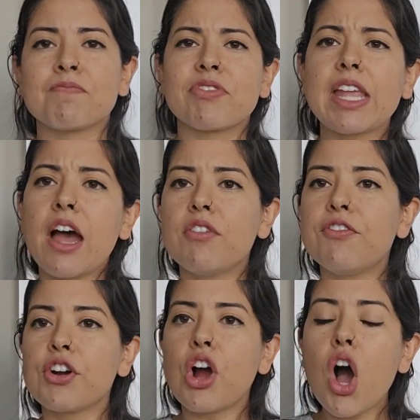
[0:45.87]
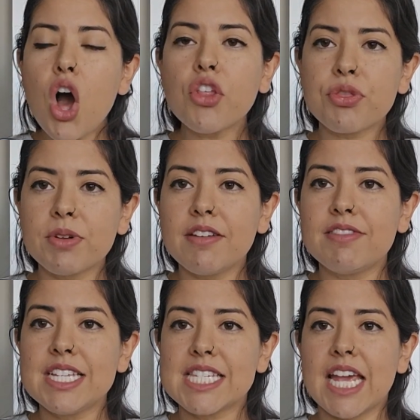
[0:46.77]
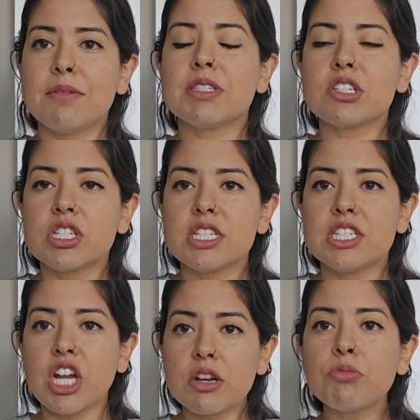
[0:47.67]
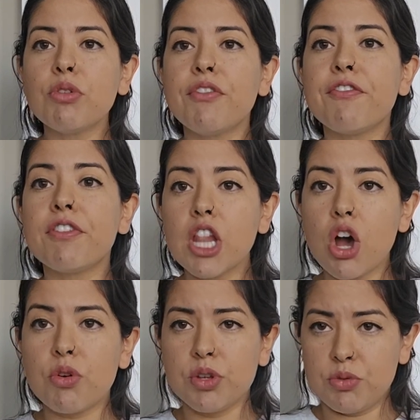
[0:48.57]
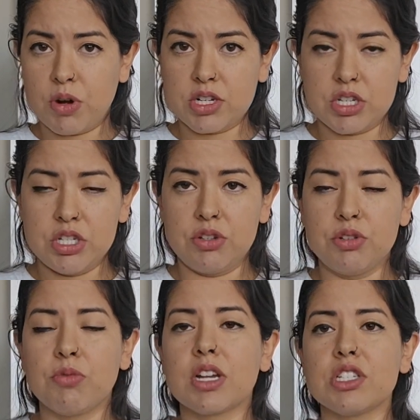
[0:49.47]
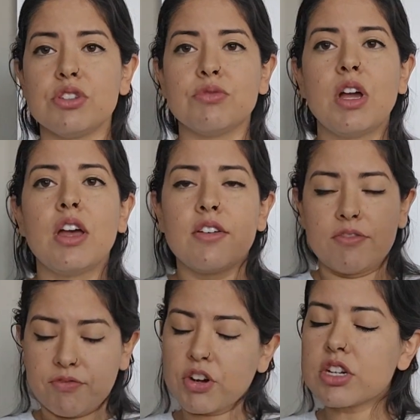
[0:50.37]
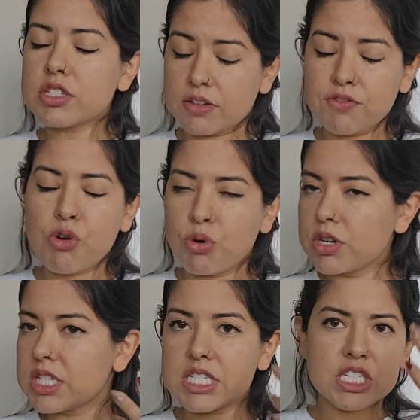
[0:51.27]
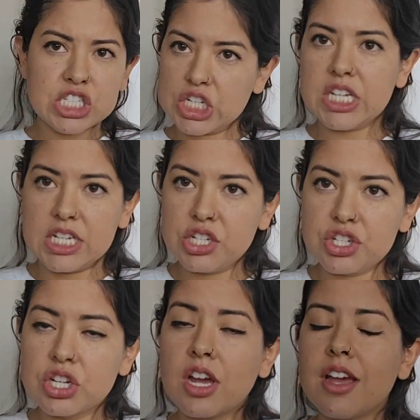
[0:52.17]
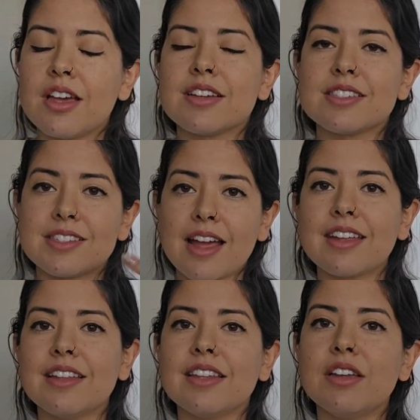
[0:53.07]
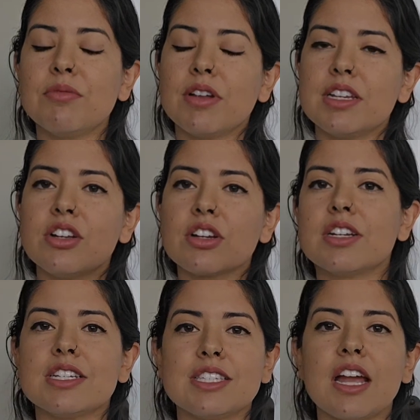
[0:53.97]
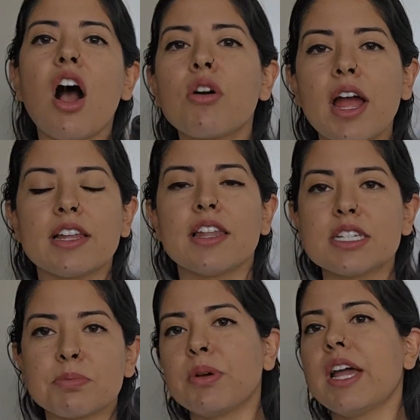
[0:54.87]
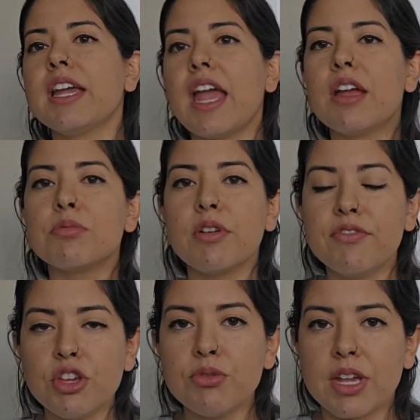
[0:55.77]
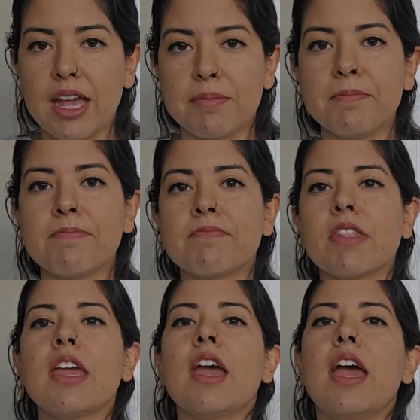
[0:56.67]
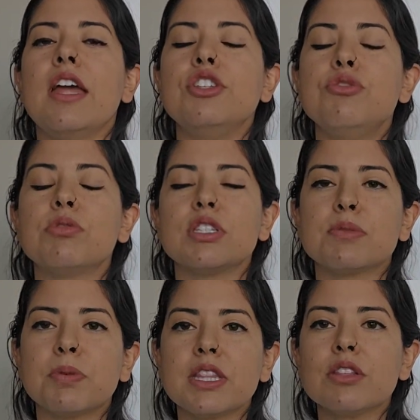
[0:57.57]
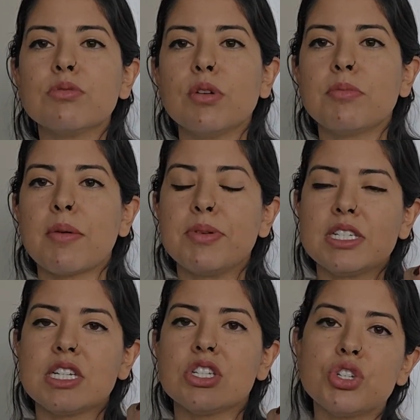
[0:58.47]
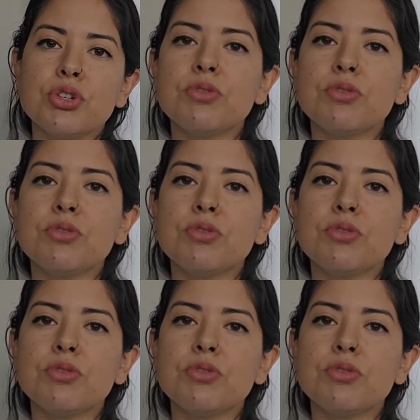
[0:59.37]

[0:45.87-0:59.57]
Now, for all three of these games, there's a general flow you want to do. You want to, first, of course, teach. Secondly, when you're going to say, all right, let's play a review game. And you will split the room up into two